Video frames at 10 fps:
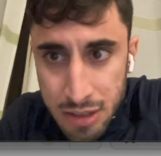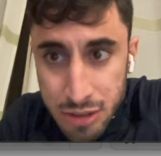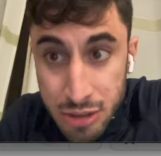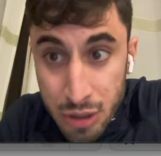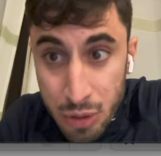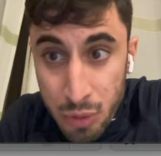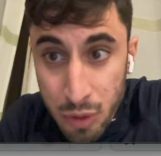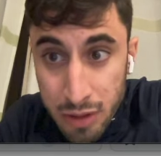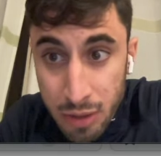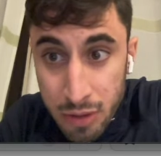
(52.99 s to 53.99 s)
So
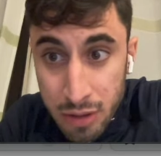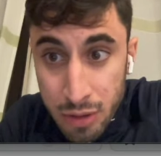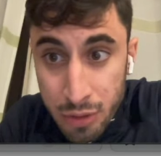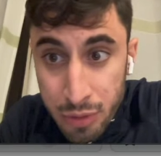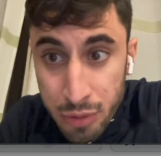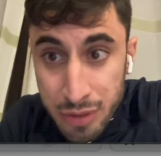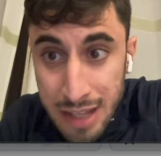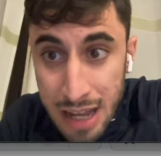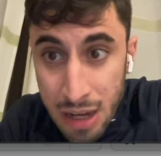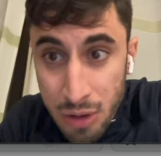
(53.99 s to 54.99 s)
what I want to go through
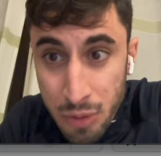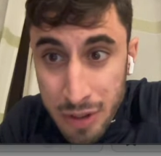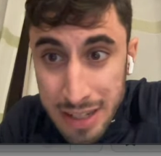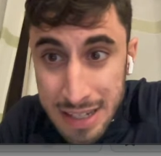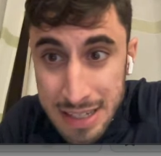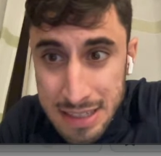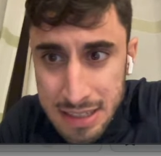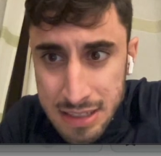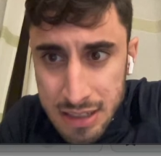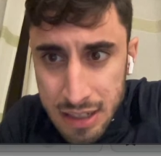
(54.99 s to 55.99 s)
now
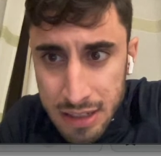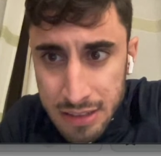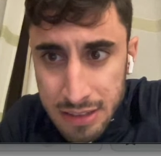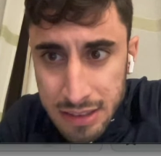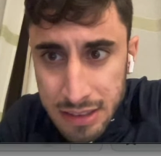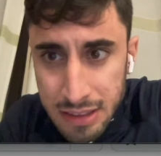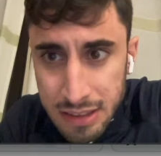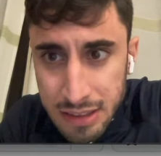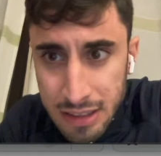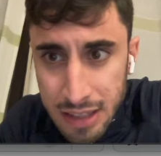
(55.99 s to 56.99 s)
is
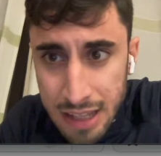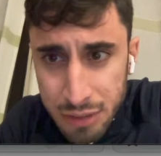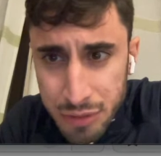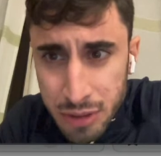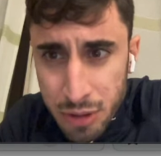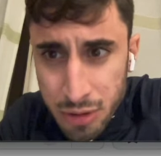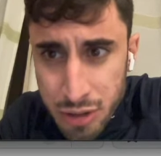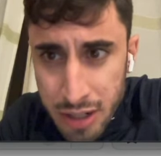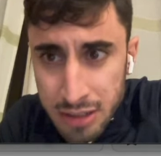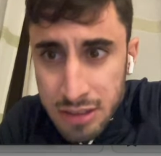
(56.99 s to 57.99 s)
the NFT
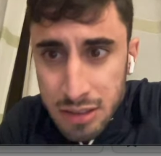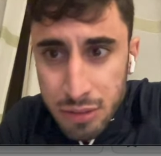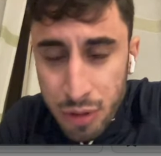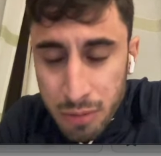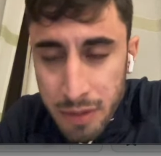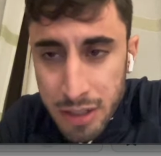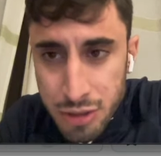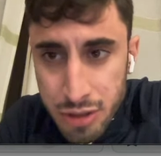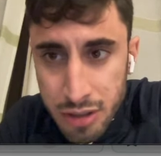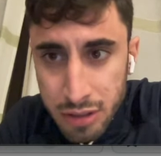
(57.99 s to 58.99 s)
contract, the vault
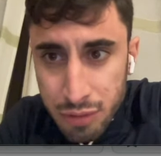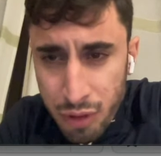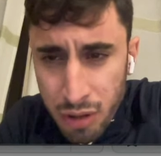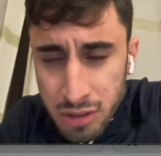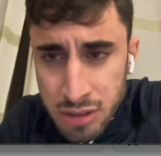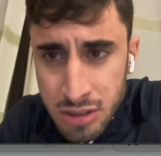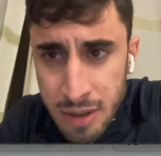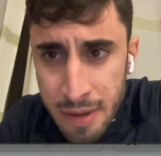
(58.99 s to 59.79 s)
manager, and the vaults.